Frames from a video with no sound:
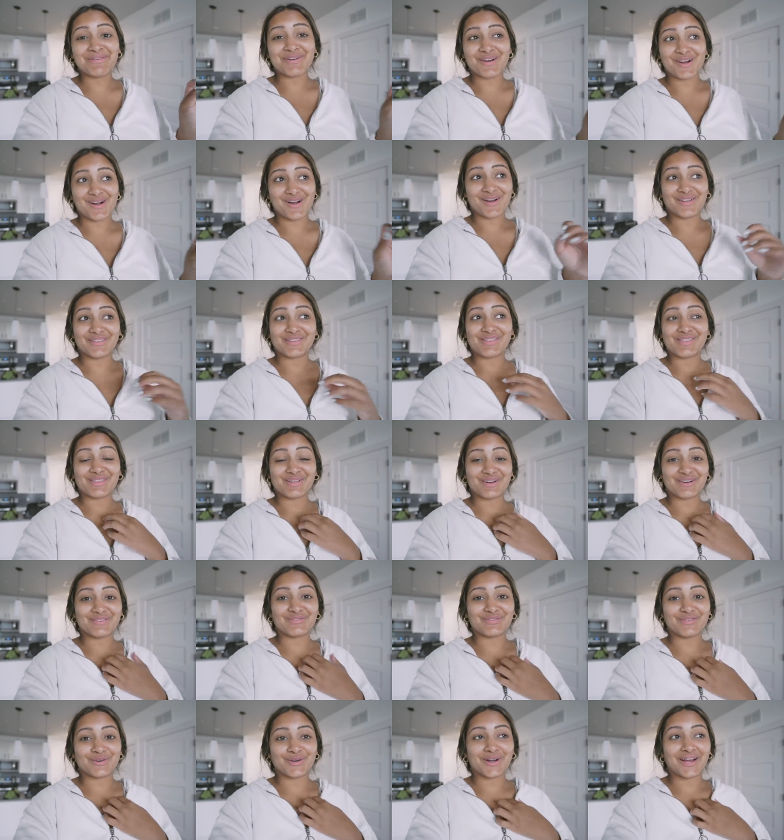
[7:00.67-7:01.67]
we're on the
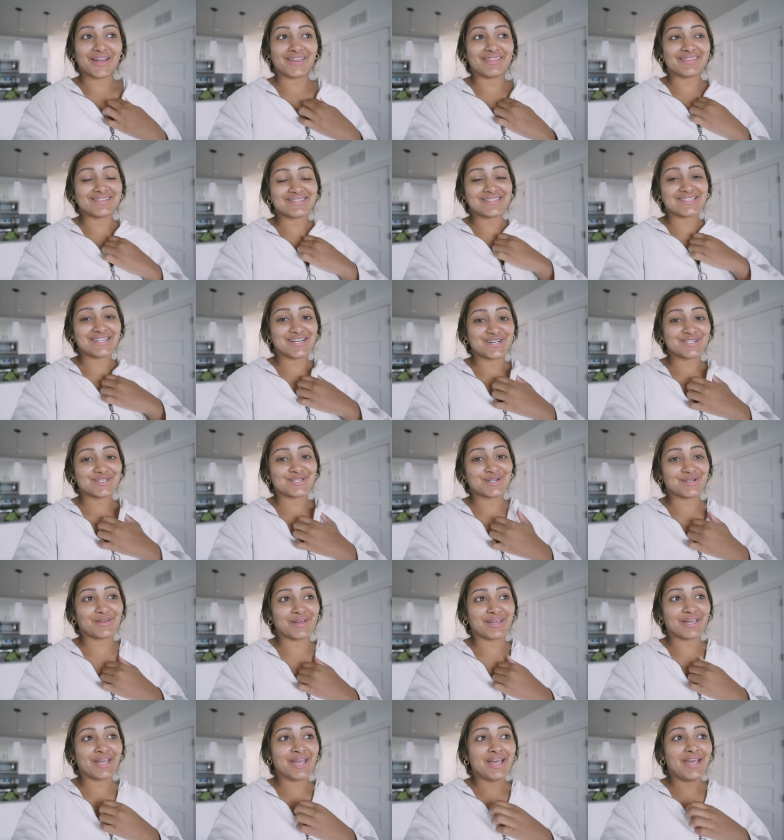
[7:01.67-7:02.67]
third floor and the stairs are
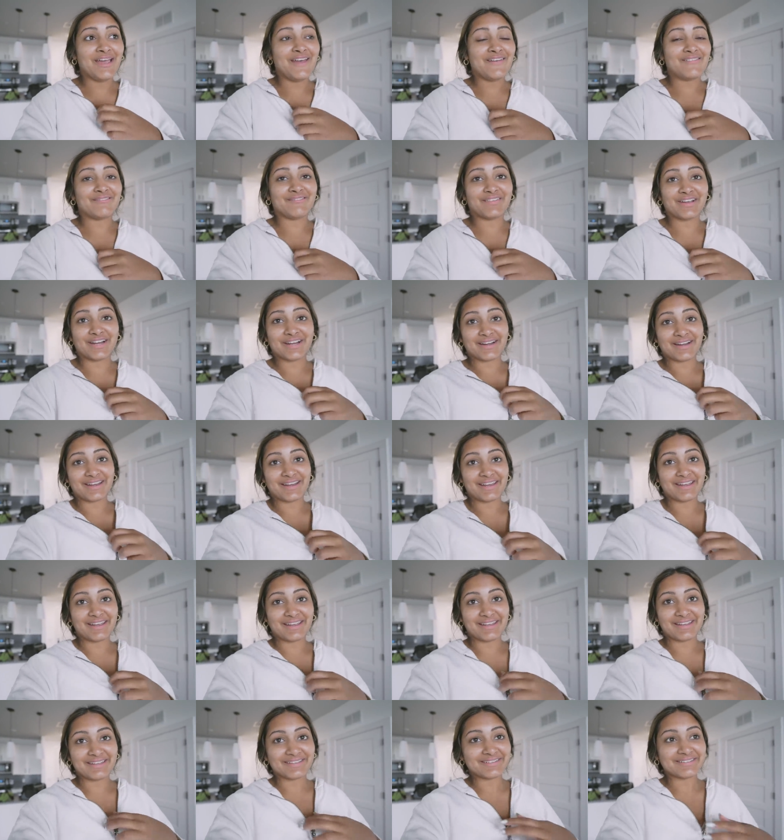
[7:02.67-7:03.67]
like
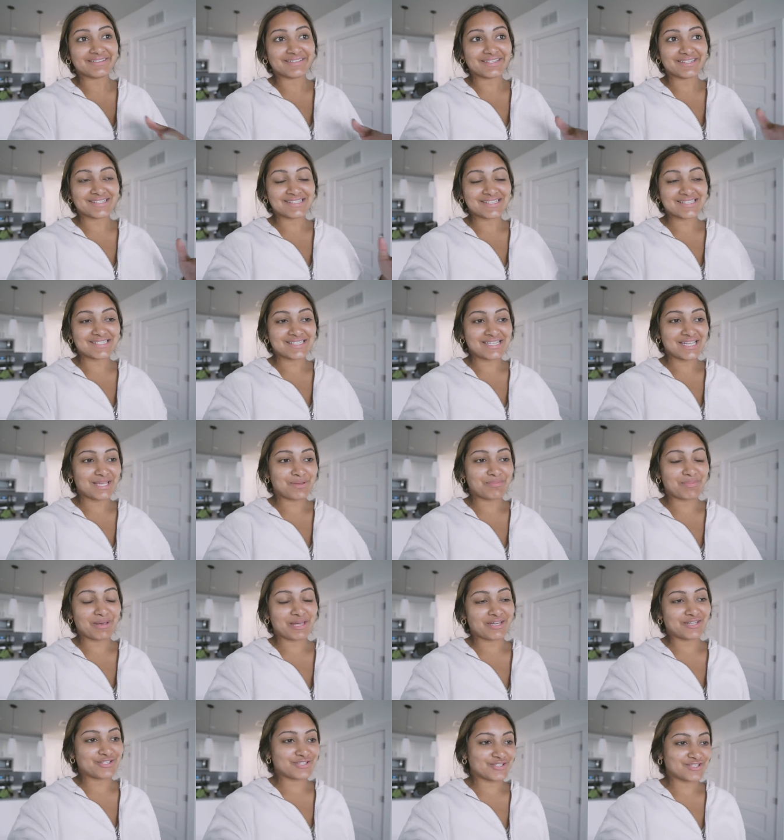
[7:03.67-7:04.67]
very like steep
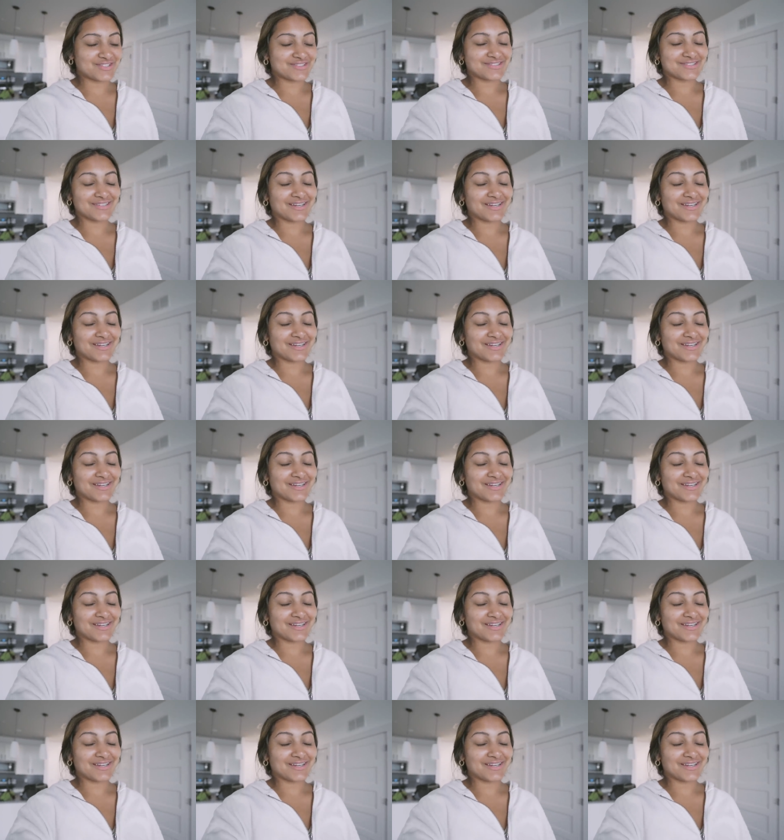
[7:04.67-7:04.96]
and just